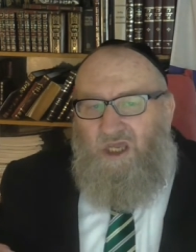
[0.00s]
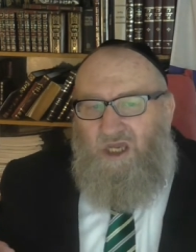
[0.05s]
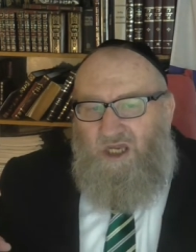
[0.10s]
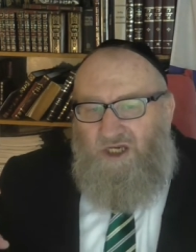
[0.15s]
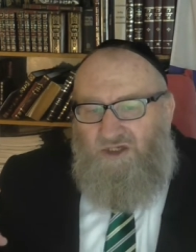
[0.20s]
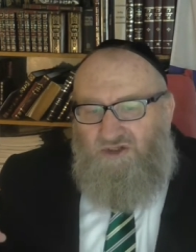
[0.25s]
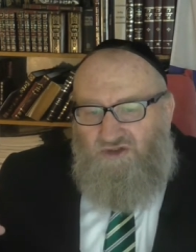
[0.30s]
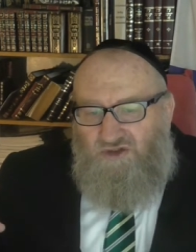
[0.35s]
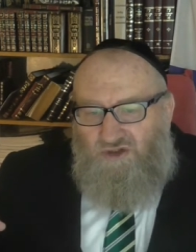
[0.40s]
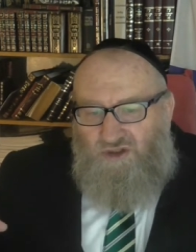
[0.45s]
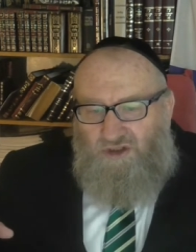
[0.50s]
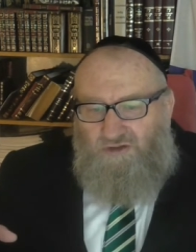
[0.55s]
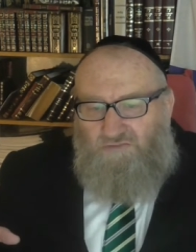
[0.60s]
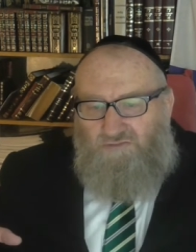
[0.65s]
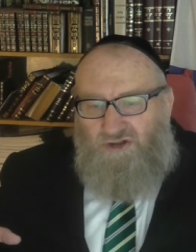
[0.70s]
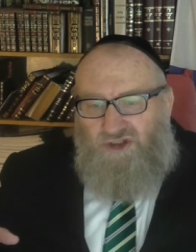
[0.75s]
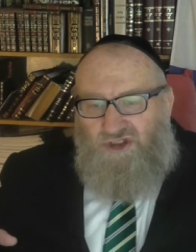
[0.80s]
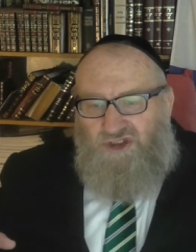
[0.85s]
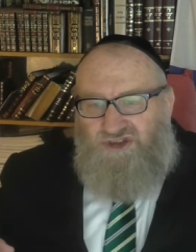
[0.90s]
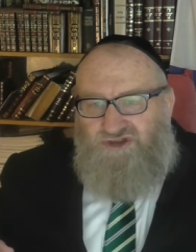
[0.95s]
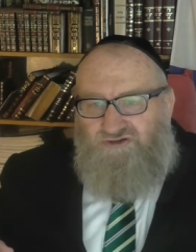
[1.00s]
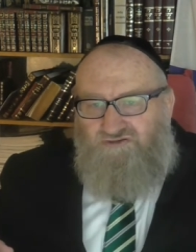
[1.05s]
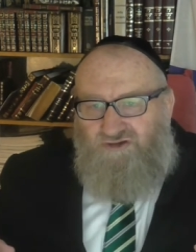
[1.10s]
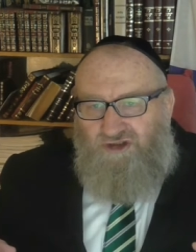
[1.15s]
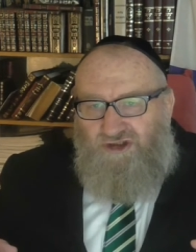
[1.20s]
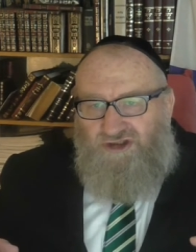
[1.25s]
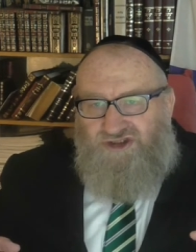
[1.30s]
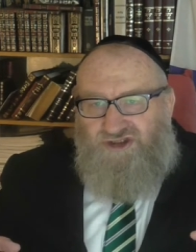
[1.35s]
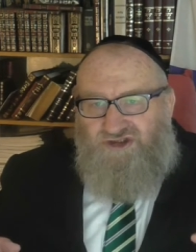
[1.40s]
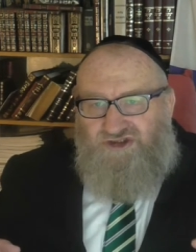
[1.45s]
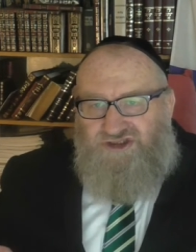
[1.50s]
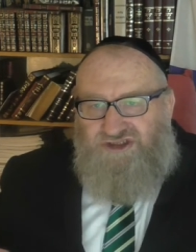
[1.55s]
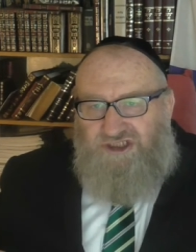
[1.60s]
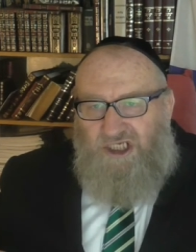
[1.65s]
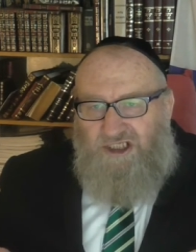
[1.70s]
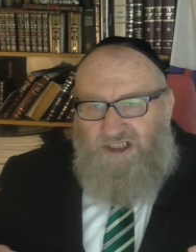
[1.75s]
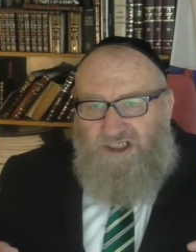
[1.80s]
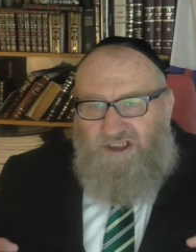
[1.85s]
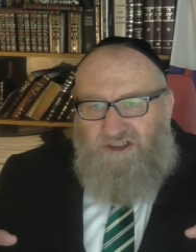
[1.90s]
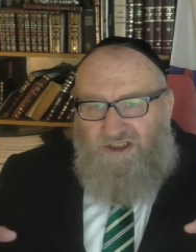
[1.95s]
and numerous fields of
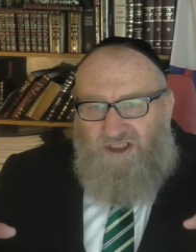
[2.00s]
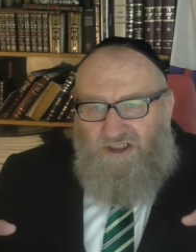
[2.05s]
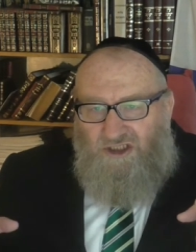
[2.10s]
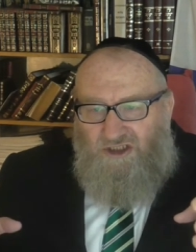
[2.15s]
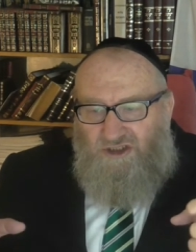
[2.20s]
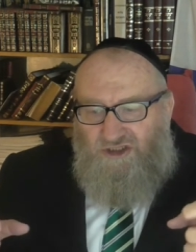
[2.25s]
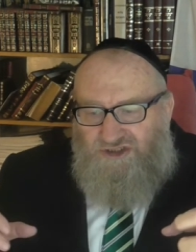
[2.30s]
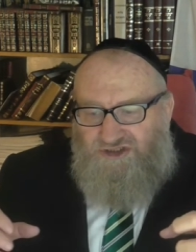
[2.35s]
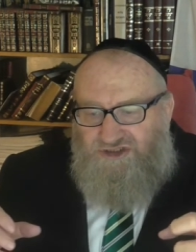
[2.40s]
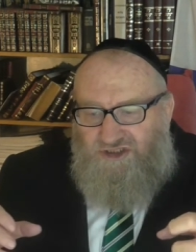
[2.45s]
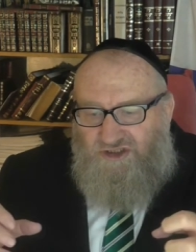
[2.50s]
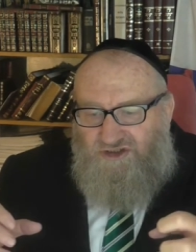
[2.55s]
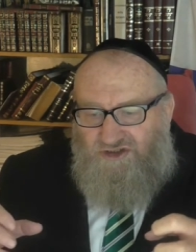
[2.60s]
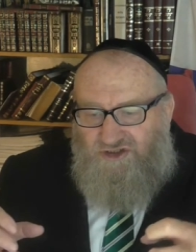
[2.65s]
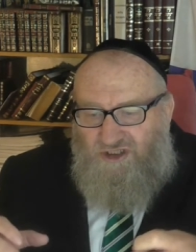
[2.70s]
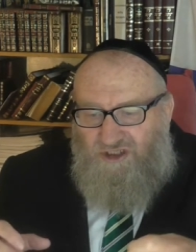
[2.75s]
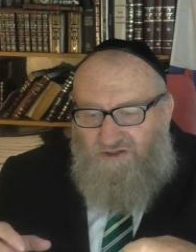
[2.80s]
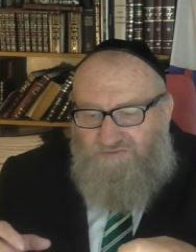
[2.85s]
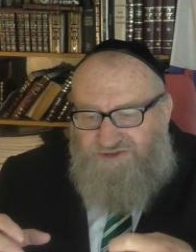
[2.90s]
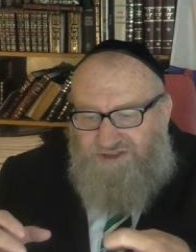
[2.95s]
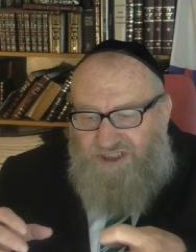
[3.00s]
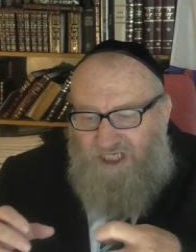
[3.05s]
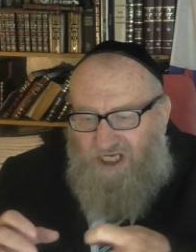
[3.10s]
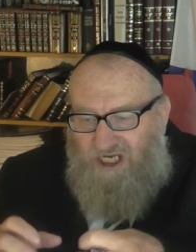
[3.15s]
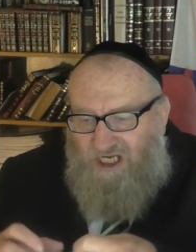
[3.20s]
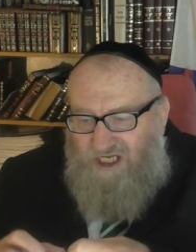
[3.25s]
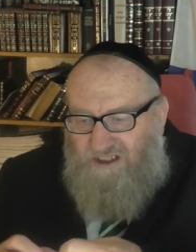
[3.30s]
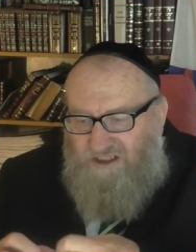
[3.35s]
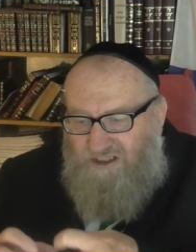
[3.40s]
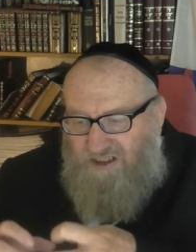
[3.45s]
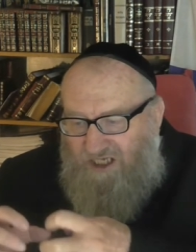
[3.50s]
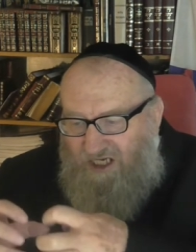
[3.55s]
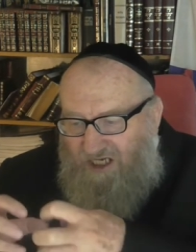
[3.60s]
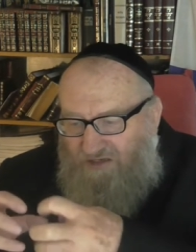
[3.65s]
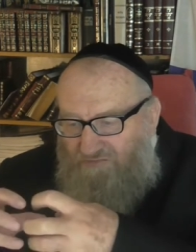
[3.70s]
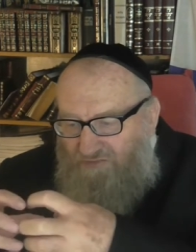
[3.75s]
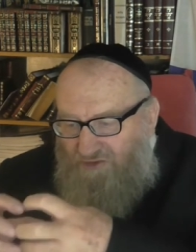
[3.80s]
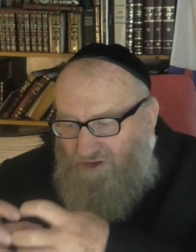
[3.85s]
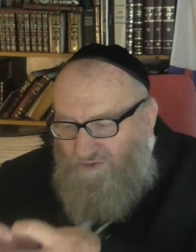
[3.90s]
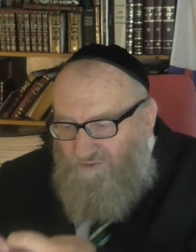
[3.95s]
study that lost tribes had. They
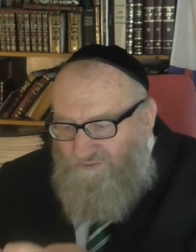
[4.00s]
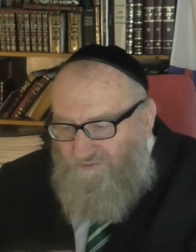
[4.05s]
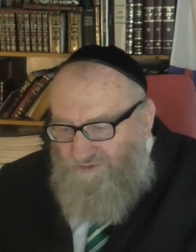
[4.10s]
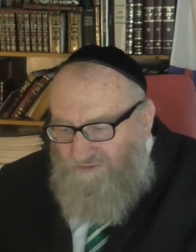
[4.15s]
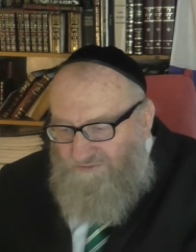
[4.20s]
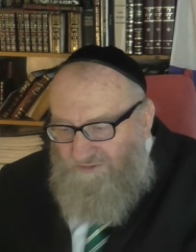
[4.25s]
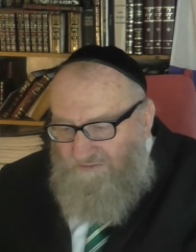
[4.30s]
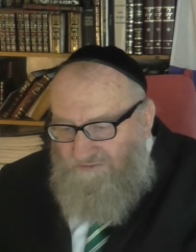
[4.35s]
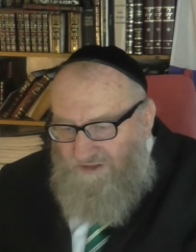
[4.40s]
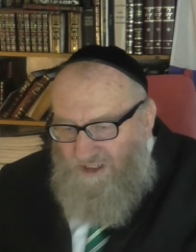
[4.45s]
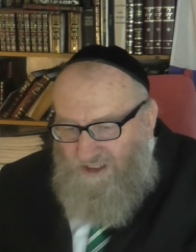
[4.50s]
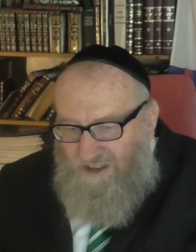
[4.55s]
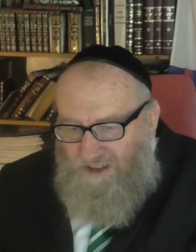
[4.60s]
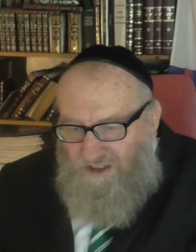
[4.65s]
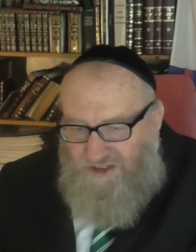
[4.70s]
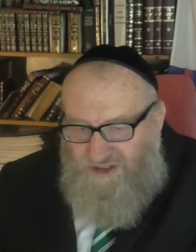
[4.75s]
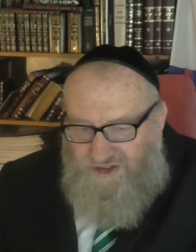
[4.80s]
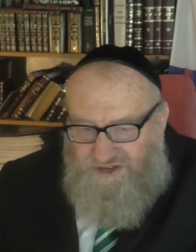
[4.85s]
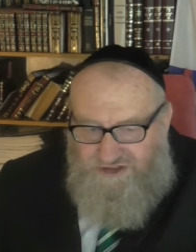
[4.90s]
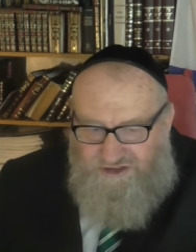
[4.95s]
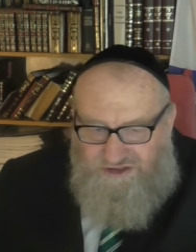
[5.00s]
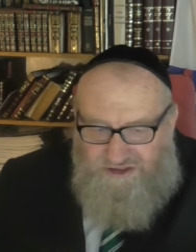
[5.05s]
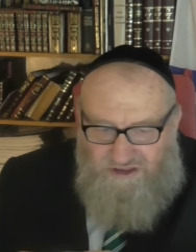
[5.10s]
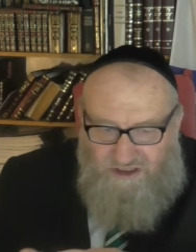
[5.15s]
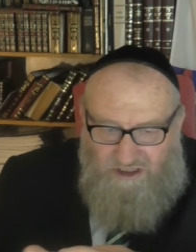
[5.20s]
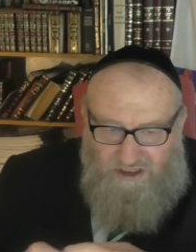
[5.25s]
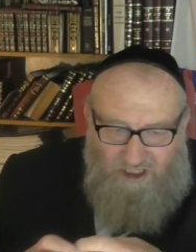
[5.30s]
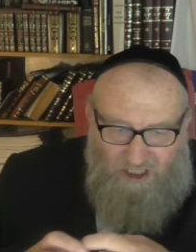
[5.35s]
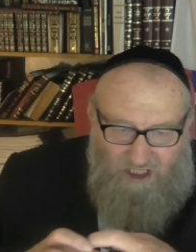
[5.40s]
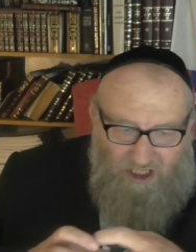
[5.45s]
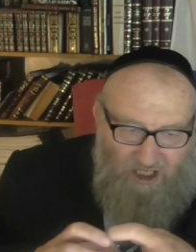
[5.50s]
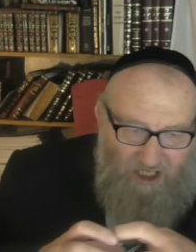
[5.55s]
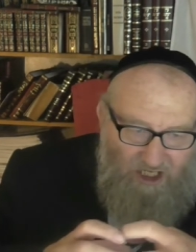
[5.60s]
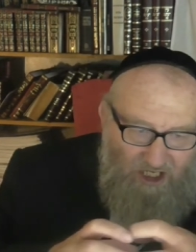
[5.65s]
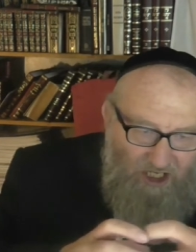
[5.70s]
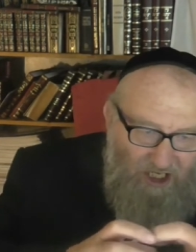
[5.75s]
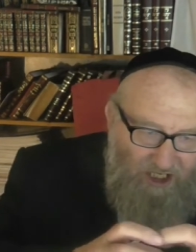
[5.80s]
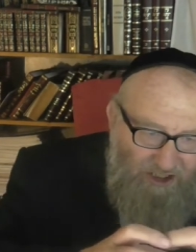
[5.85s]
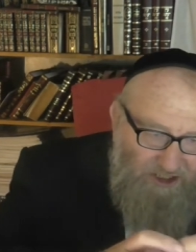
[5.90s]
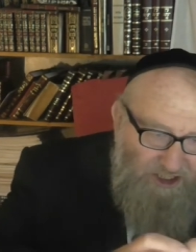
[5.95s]
had moved from the Middle East
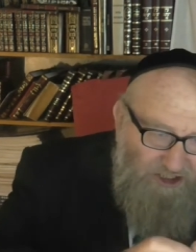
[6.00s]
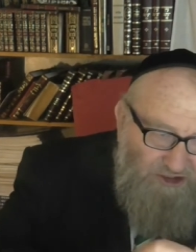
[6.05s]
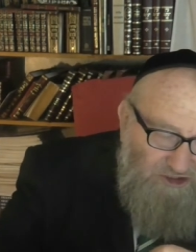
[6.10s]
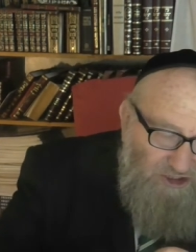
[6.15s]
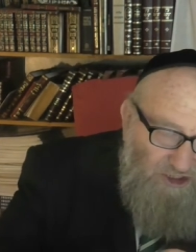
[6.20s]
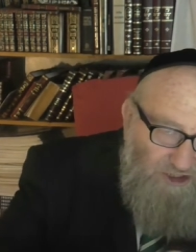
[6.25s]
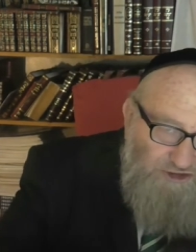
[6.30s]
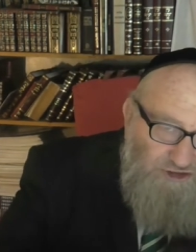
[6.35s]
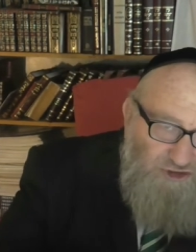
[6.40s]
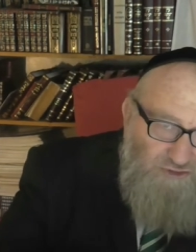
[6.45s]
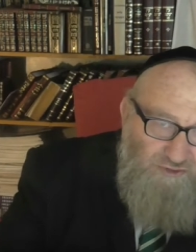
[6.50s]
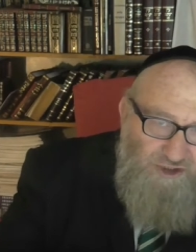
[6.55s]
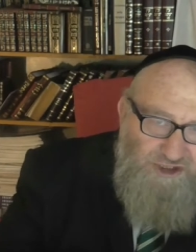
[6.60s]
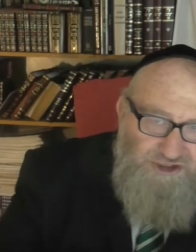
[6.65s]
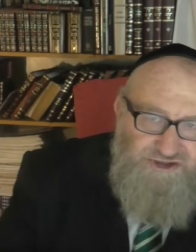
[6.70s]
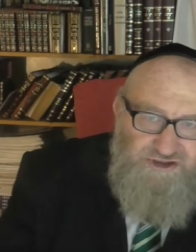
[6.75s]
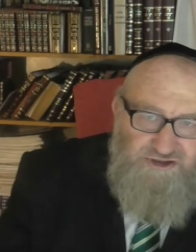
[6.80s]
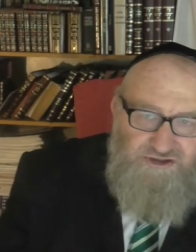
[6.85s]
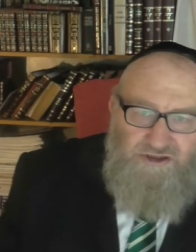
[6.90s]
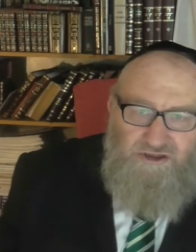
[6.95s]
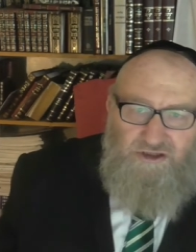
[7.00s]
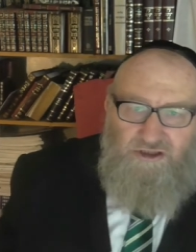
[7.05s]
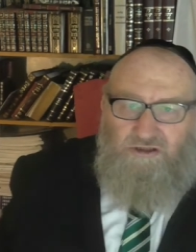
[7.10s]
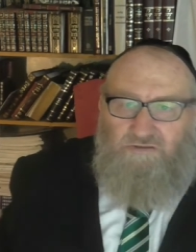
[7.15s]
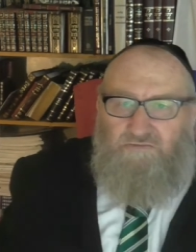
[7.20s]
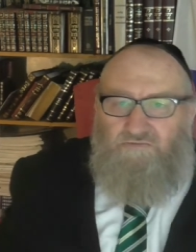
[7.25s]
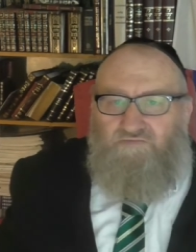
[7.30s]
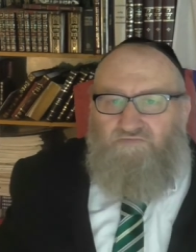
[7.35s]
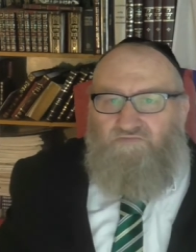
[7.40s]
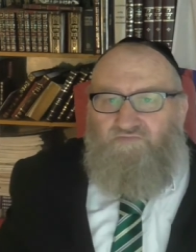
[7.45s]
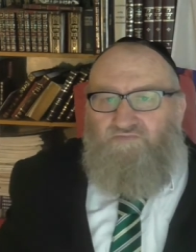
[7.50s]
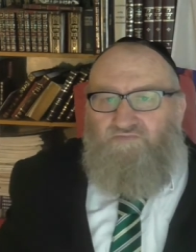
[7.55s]
and they'd gone to Western Europe.